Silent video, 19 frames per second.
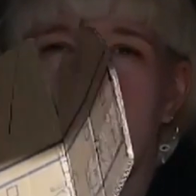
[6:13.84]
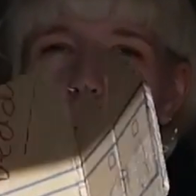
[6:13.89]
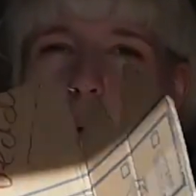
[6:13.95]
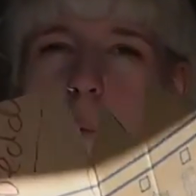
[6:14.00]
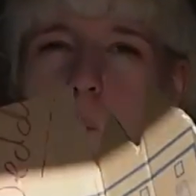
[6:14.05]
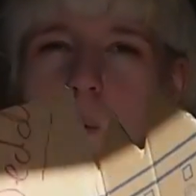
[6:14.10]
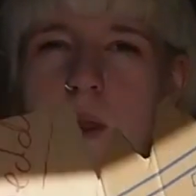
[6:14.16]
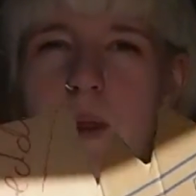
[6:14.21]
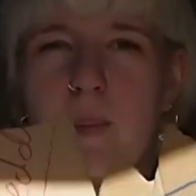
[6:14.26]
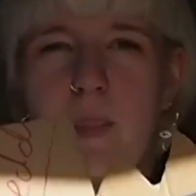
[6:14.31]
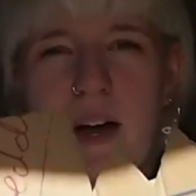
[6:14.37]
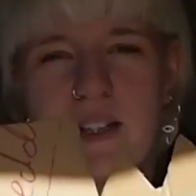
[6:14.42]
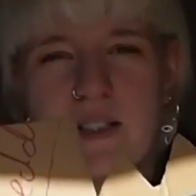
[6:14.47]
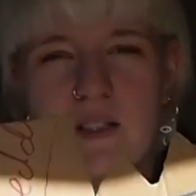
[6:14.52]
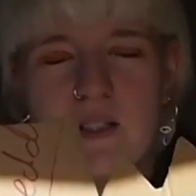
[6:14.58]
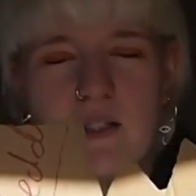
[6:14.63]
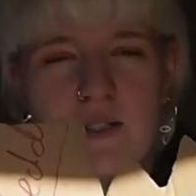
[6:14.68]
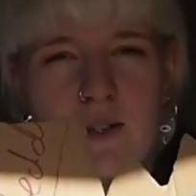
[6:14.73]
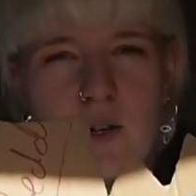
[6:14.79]
one with the
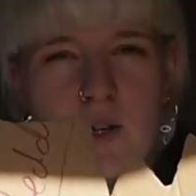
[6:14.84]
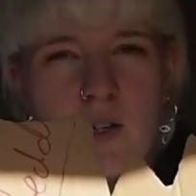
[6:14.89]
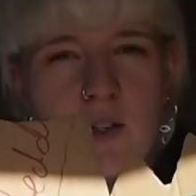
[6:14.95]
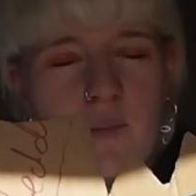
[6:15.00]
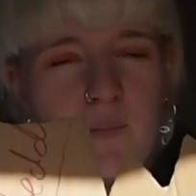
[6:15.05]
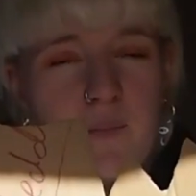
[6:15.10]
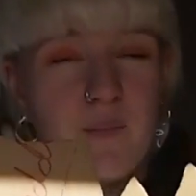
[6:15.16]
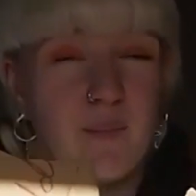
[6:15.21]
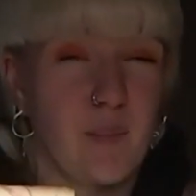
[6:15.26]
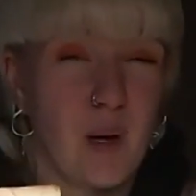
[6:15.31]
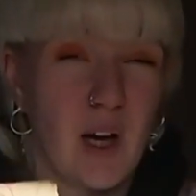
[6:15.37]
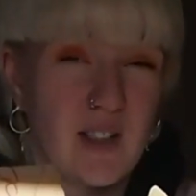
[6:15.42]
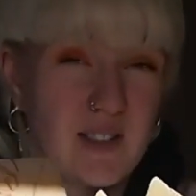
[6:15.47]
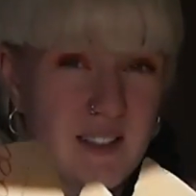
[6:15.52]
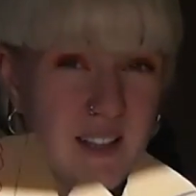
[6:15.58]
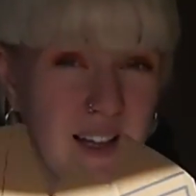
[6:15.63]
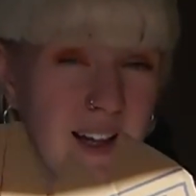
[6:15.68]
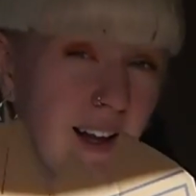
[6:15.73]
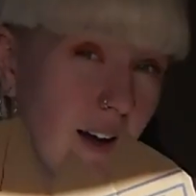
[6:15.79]
patterns on.
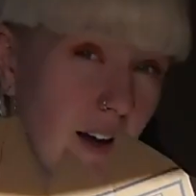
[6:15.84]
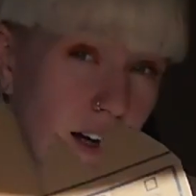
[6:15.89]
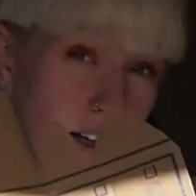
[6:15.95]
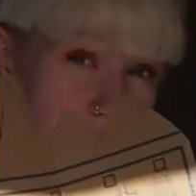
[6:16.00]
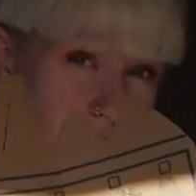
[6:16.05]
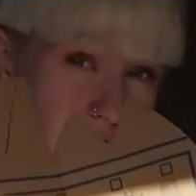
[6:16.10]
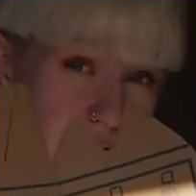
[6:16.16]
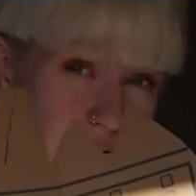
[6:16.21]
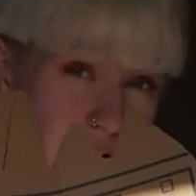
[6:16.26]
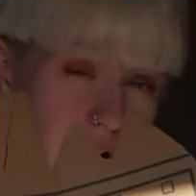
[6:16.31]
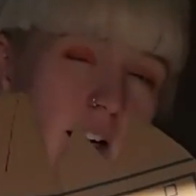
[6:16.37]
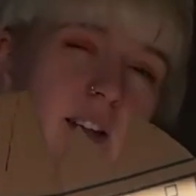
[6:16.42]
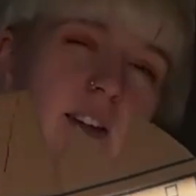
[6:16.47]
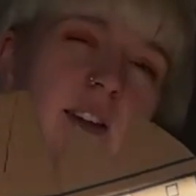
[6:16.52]
Personally, I really like